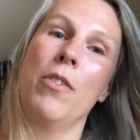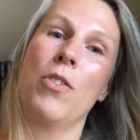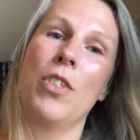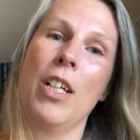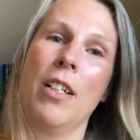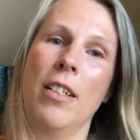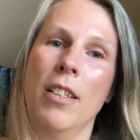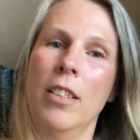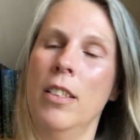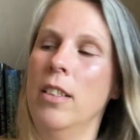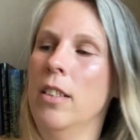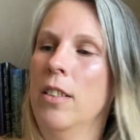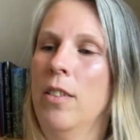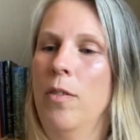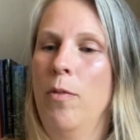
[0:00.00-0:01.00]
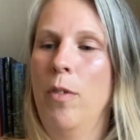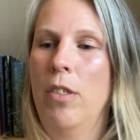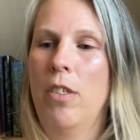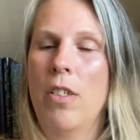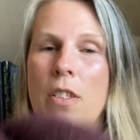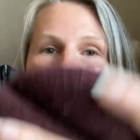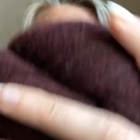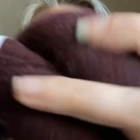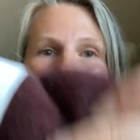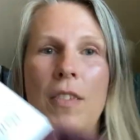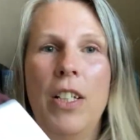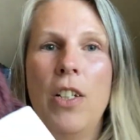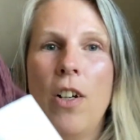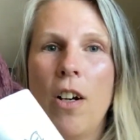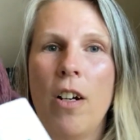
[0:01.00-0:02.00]
Shetland, which is a
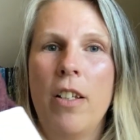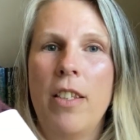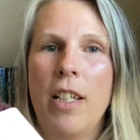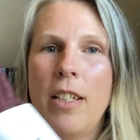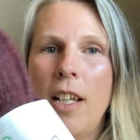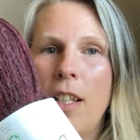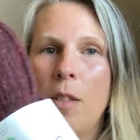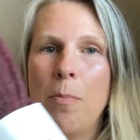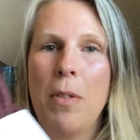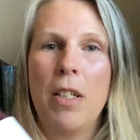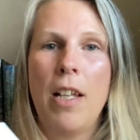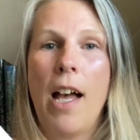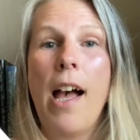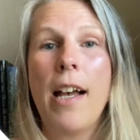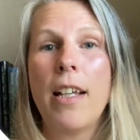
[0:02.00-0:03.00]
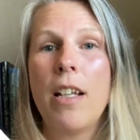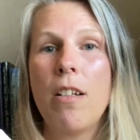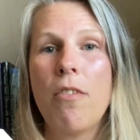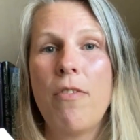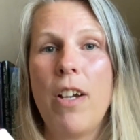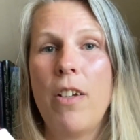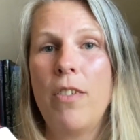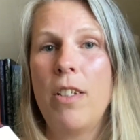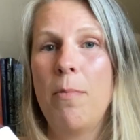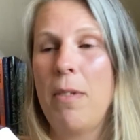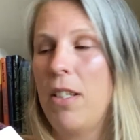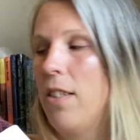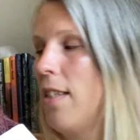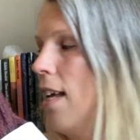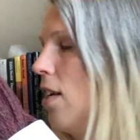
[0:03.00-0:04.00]
lovely yarn that has been hanging around in my
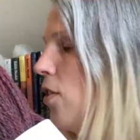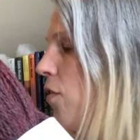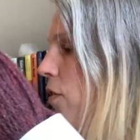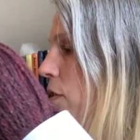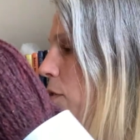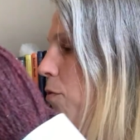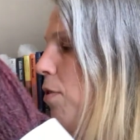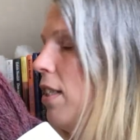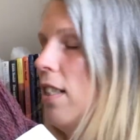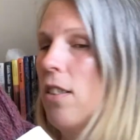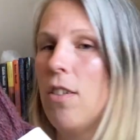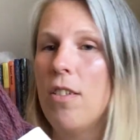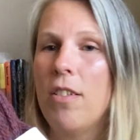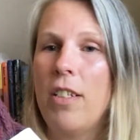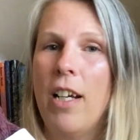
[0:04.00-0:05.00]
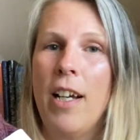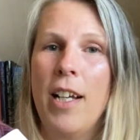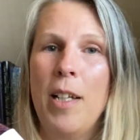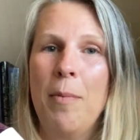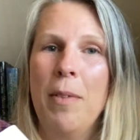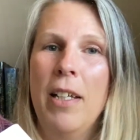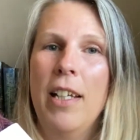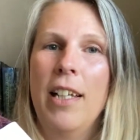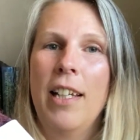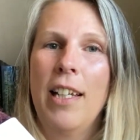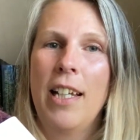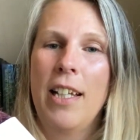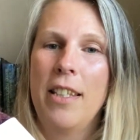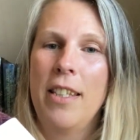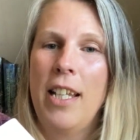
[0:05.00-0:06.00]
stash for a really long time,
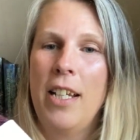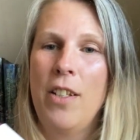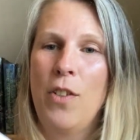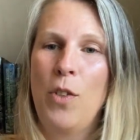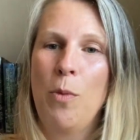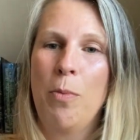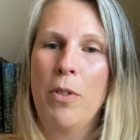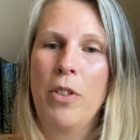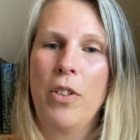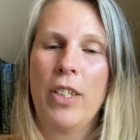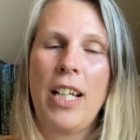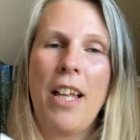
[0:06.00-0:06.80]
and that is super annoying.